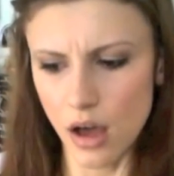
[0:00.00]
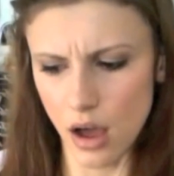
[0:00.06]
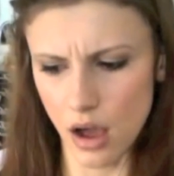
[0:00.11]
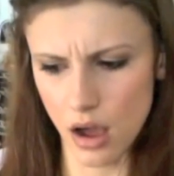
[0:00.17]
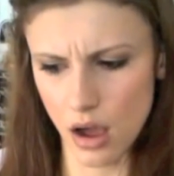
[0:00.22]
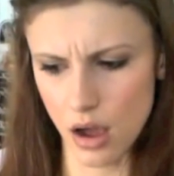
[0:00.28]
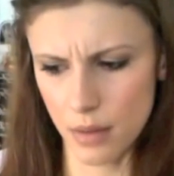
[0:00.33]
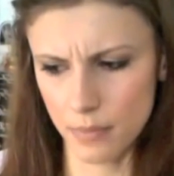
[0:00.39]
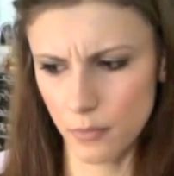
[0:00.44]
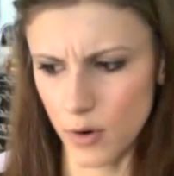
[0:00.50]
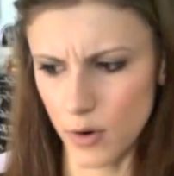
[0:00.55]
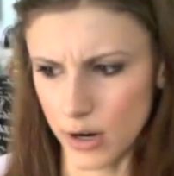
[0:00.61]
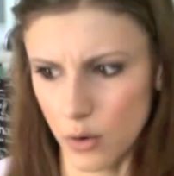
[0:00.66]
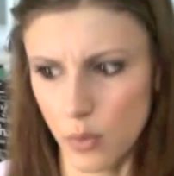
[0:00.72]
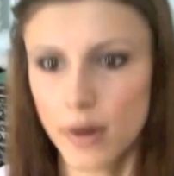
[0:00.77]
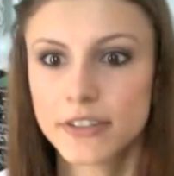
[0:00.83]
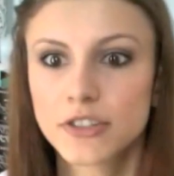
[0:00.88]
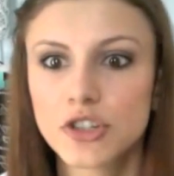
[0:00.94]
What
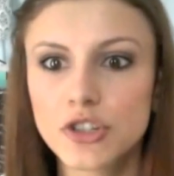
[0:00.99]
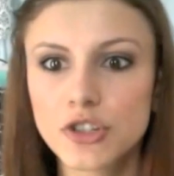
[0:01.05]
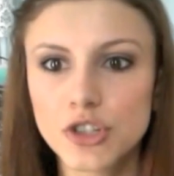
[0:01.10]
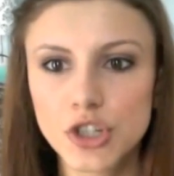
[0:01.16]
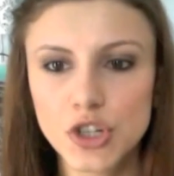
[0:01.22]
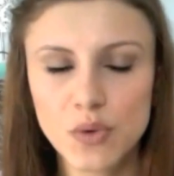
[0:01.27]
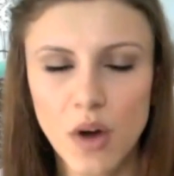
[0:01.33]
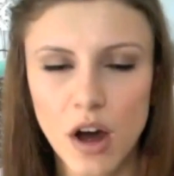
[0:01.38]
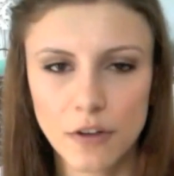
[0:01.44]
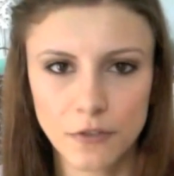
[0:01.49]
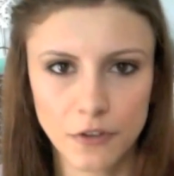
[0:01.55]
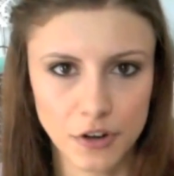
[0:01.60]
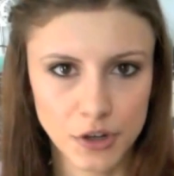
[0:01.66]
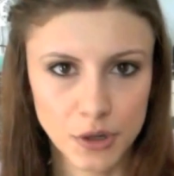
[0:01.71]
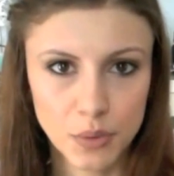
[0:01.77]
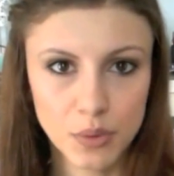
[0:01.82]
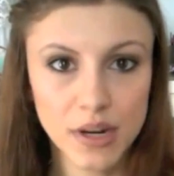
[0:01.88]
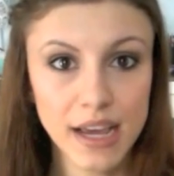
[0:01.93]
questions do you want for
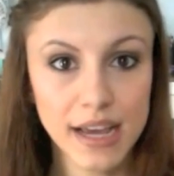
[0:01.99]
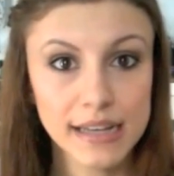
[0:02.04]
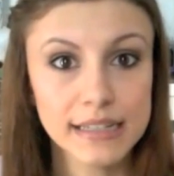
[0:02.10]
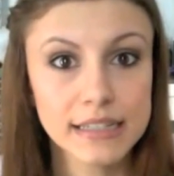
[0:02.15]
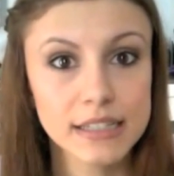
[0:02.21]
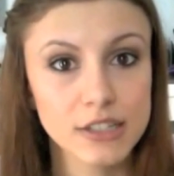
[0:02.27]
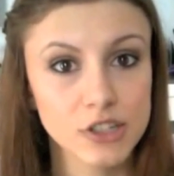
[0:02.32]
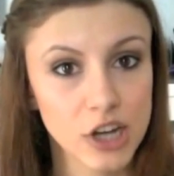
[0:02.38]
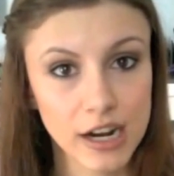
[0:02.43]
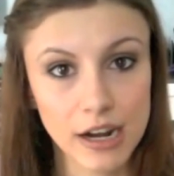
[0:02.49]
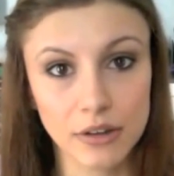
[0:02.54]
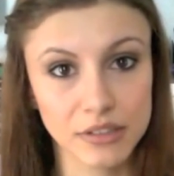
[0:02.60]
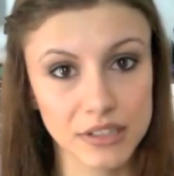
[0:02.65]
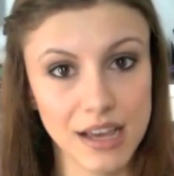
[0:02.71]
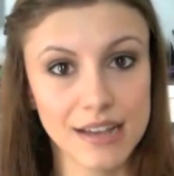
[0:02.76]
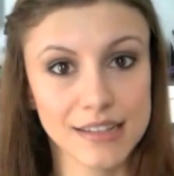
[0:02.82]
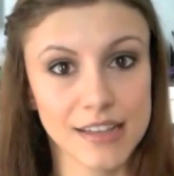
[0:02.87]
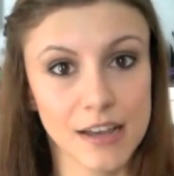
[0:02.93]
Q&As? Check out
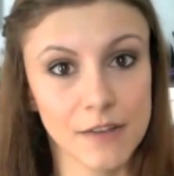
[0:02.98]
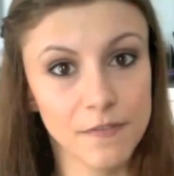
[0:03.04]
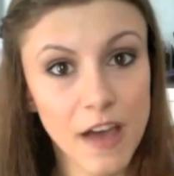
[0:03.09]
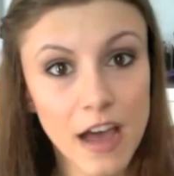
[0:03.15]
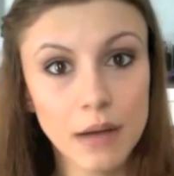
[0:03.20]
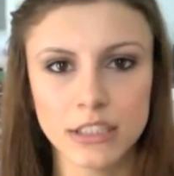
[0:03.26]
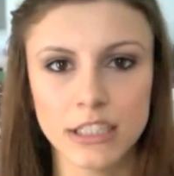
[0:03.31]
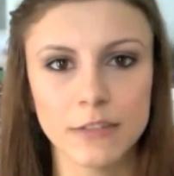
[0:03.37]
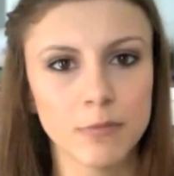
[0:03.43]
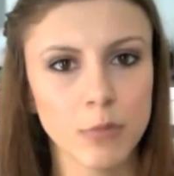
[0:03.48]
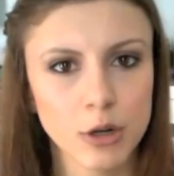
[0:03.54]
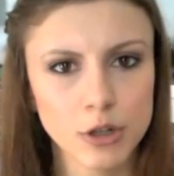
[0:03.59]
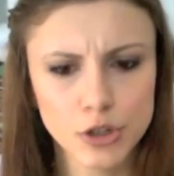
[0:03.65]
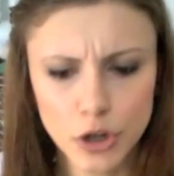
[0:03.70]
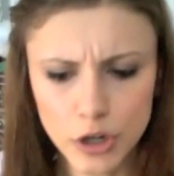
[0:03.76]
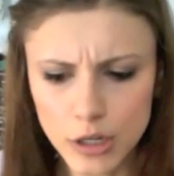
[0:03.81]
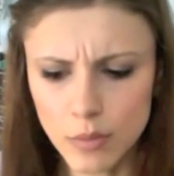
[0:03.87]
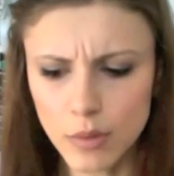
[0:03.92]
the Ask That Family. Leave more
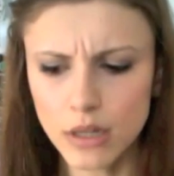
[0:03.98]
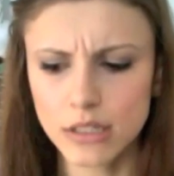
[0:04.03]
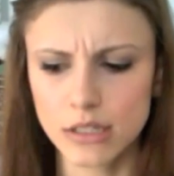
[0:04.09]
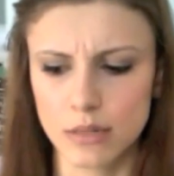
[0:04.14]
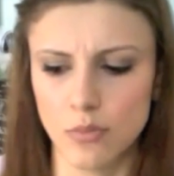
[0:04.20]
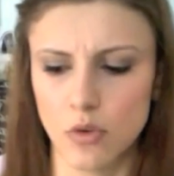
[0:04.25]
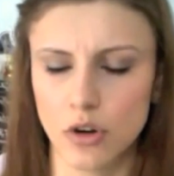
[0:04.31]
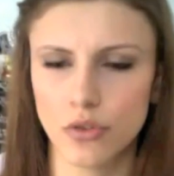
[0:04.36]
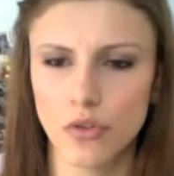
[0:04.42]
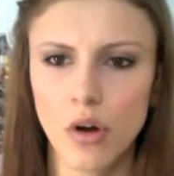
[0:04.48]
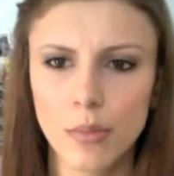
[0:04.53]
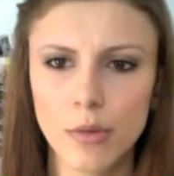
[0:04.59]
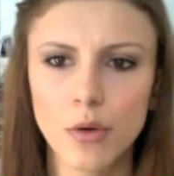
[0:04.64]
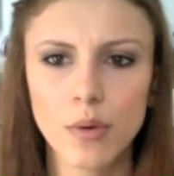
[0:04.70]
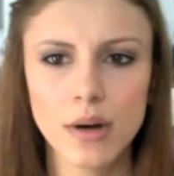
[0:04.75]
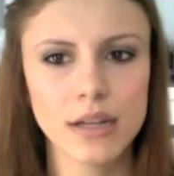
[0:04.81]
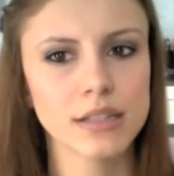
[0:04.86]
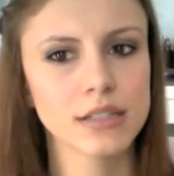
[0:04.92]
dirty ones and more
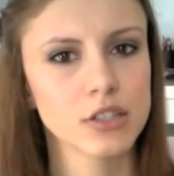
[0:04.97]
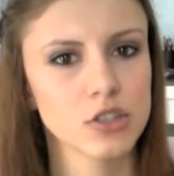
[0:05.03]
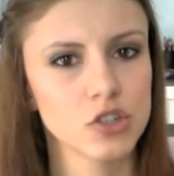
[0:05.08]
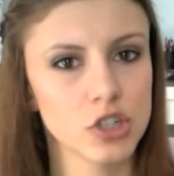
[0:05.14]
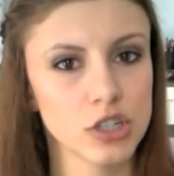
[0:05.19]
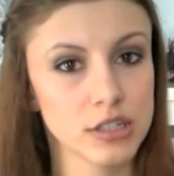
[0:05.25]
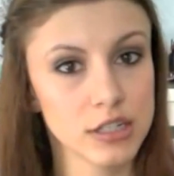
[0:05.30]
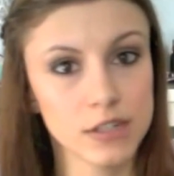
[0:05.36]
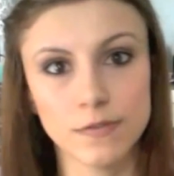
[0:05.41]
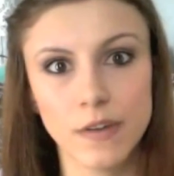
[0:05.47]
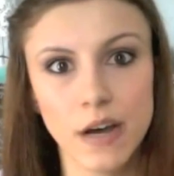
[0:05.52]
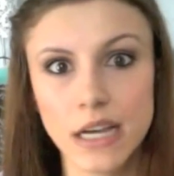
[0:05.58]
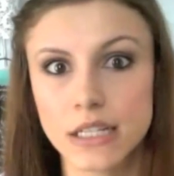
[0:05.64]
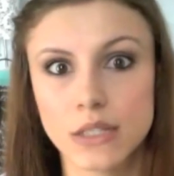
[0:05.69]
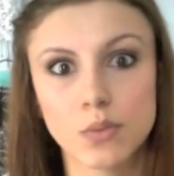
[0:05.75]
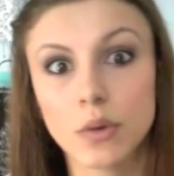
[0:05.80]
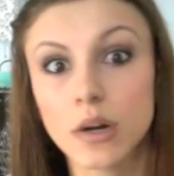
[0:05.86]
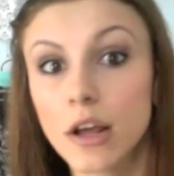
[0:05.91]
normal ones, and just
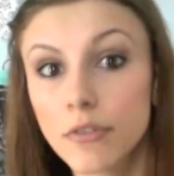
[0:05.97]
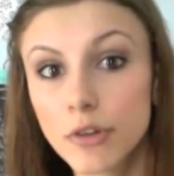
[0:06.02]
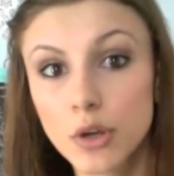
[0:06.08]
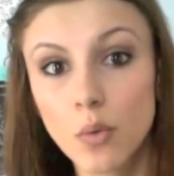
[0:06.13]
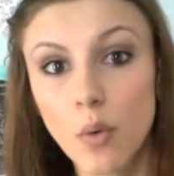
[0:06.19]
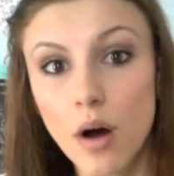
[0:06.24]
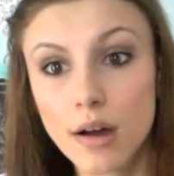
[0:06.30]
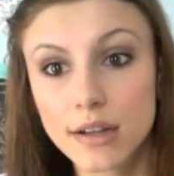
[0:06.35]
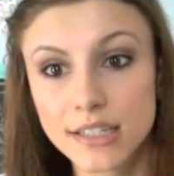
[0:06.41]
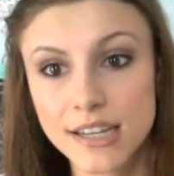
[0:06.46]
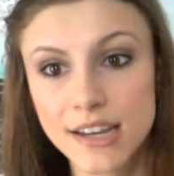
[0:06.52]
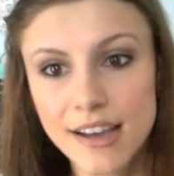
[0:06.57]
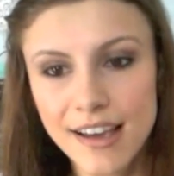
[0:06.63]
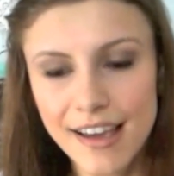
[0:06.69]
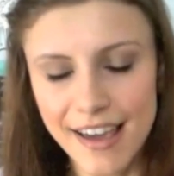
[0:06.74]
advice, whatever you want.